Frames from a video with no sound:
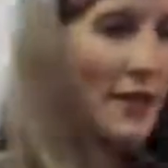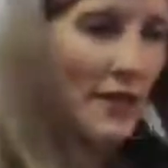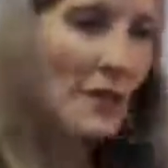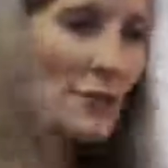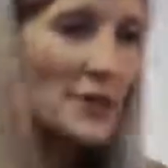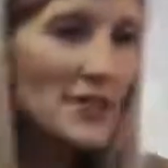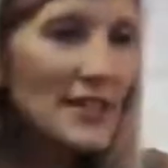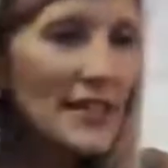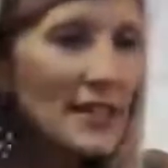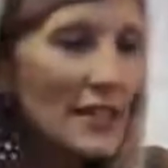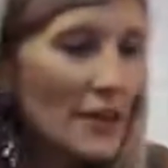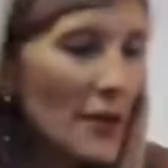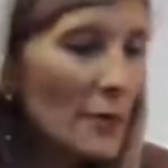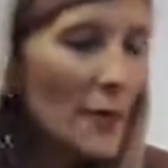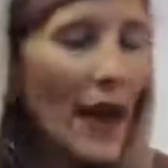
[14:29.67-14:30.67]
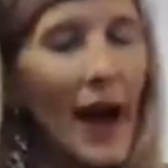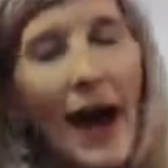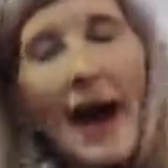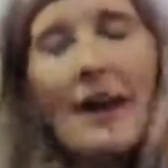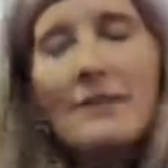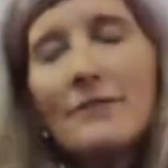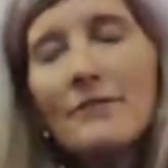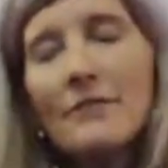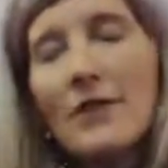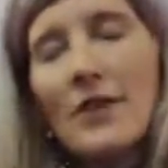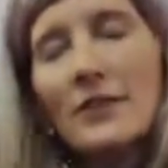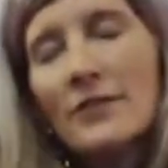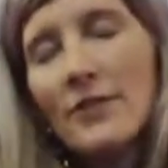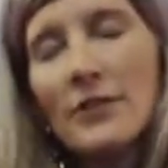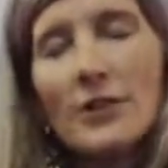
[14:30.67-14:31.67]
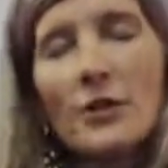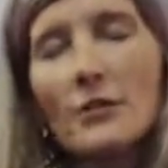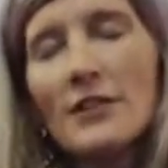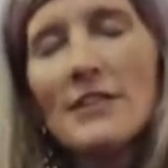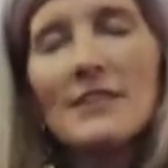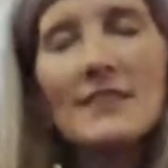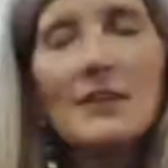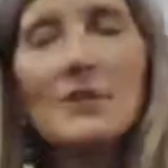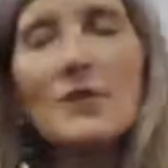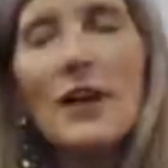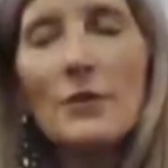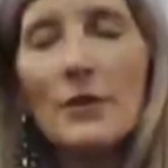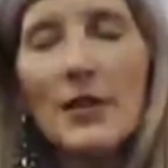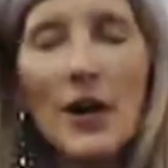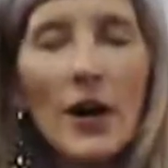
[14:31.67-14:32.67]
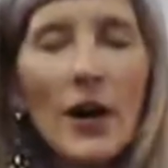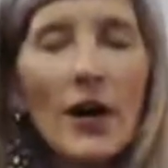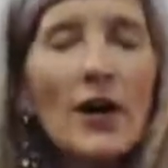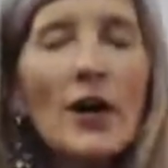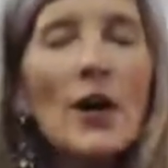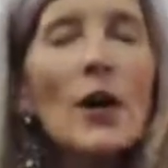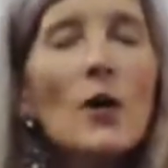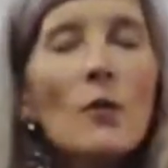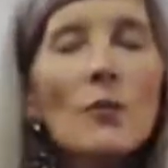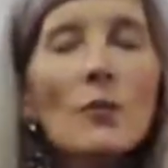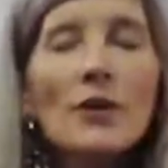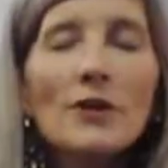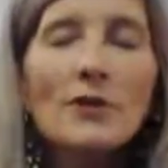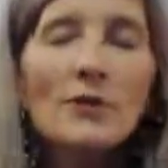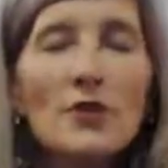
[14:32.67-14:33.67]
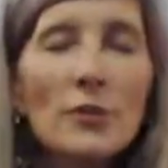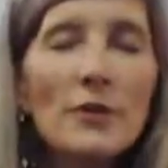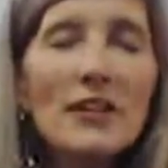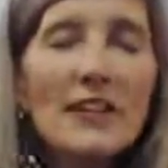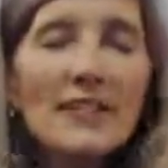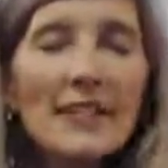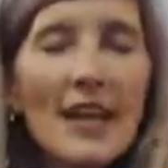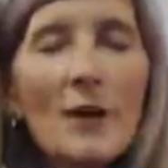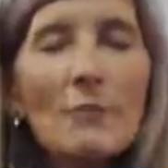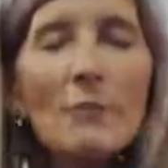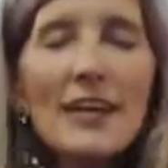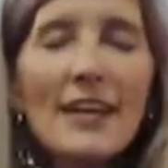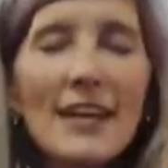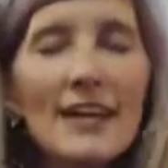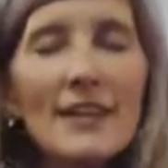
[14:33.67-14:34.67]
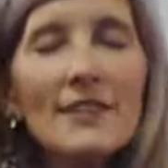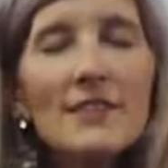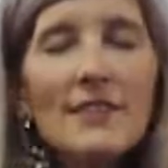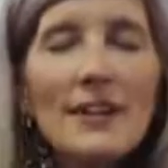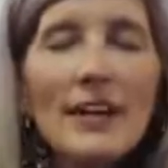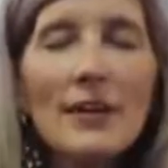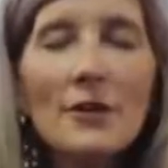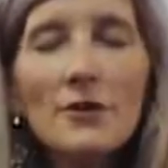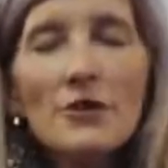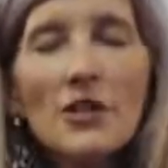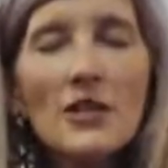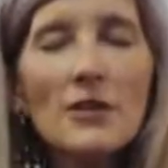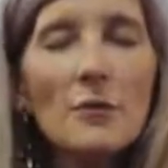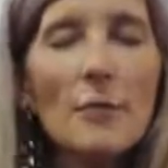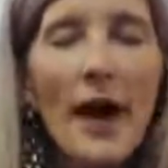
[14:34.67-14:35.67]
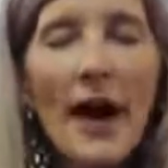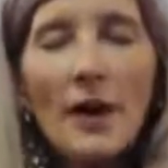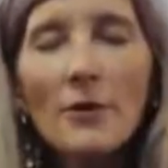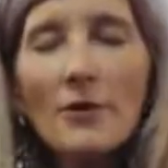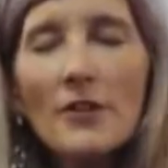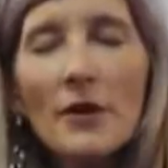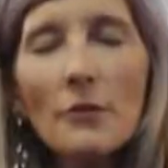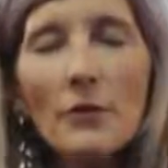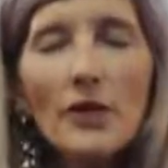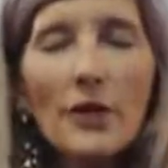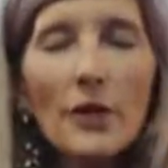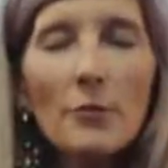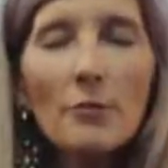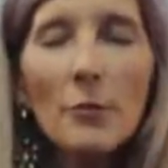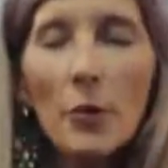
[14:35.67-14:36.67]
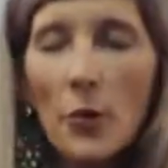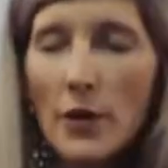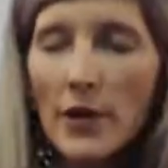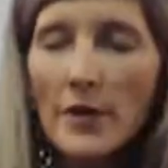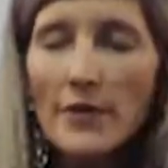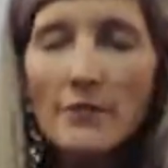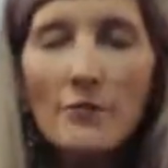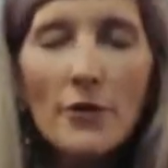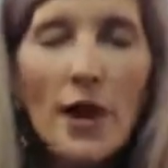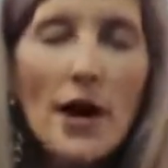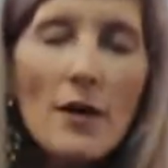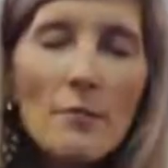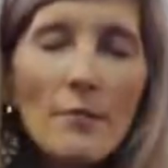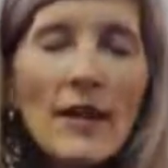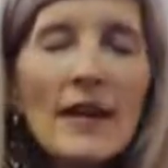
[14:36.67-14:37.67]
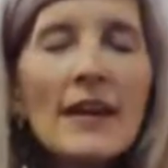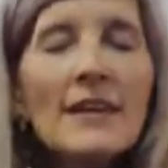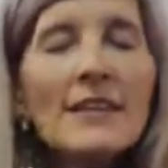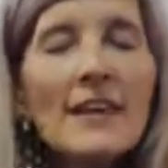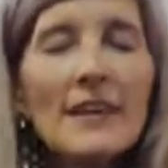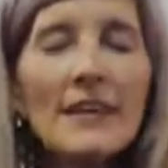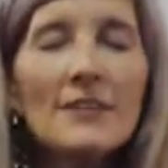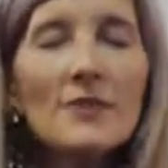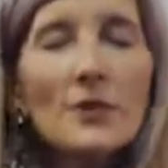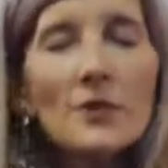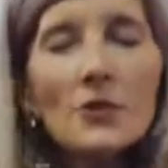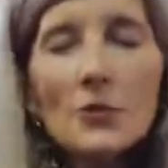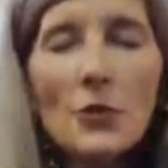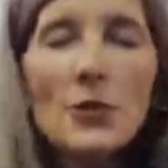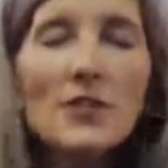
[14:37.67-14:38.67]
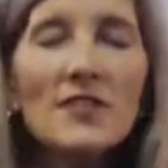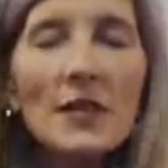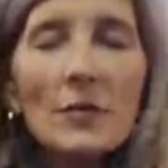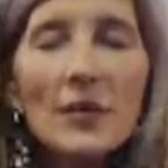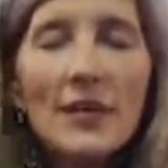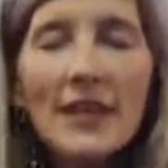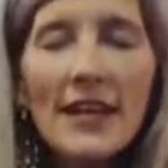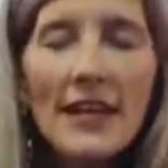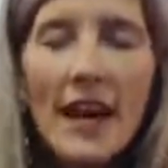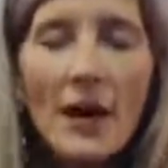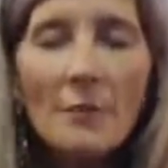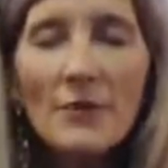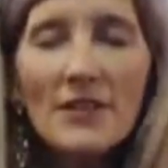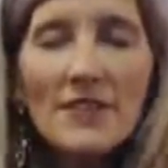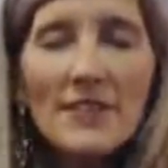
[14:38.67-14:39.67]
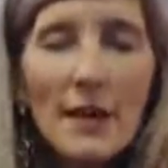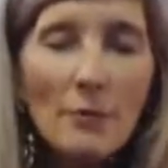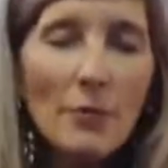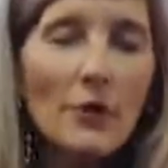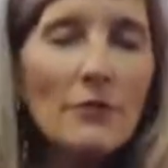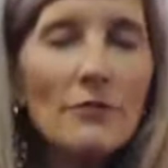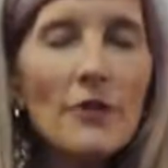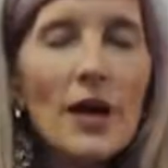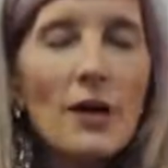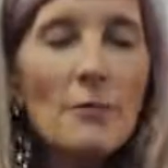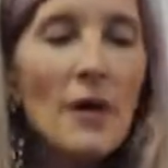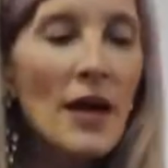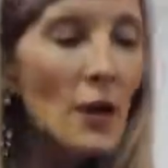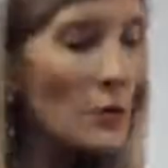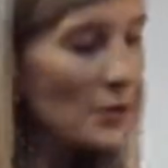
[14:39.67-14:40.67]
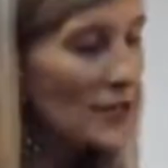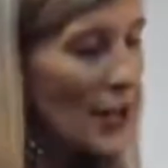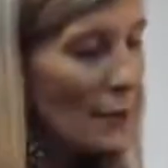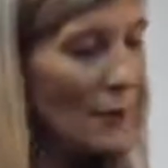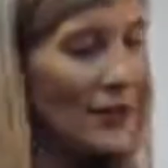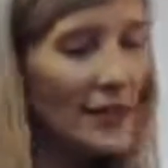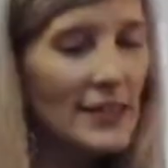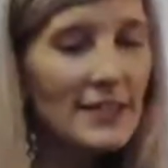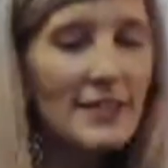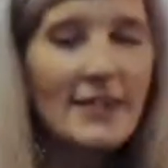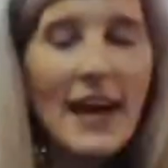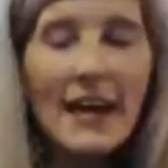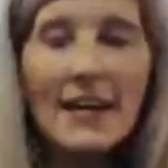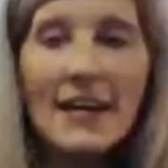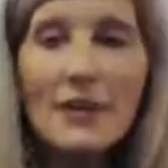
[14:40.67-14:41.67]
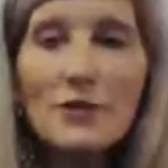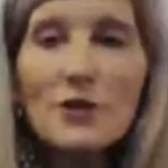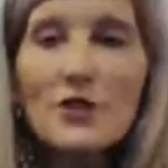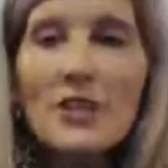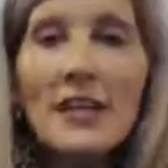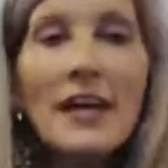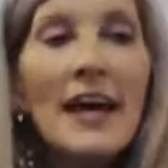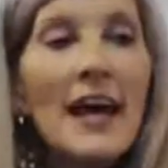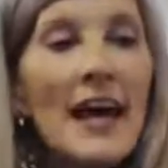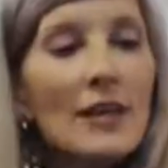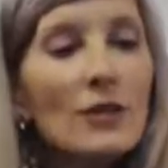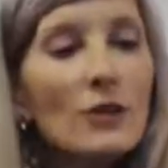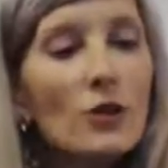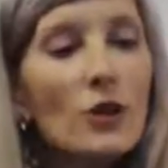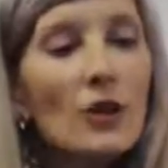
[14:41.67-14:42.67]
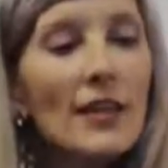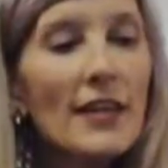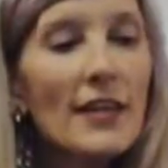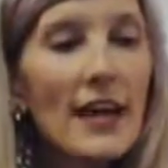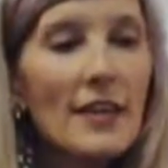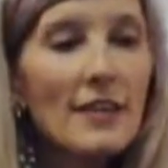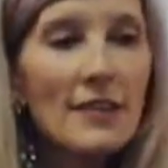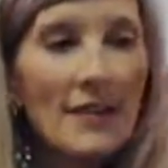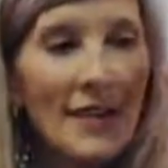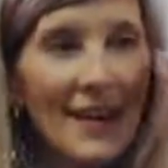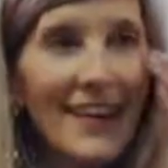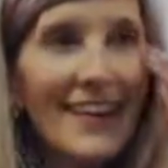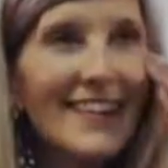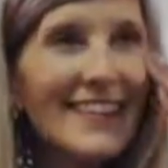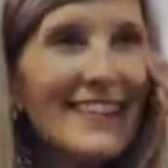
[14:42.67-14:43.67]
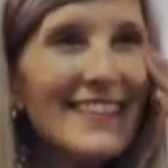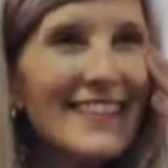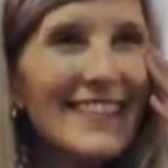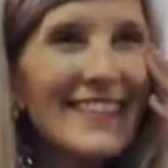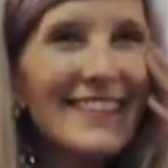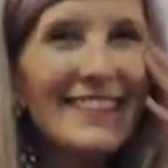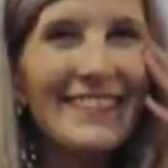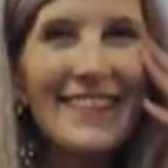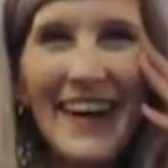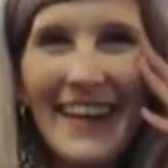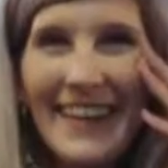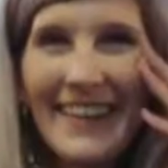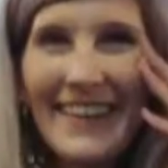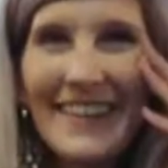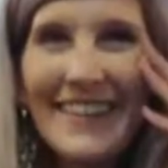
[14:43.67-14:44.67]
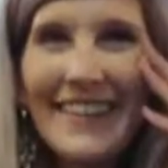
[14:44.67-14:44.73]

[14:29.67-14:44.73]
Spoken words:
intercede on our behalf, the lowly sinner that we are. What we are doing is tapping into the energy and the power that we are born from, that is our source, that we cannot be separate from. We're tapping into that energy and looking at things, right,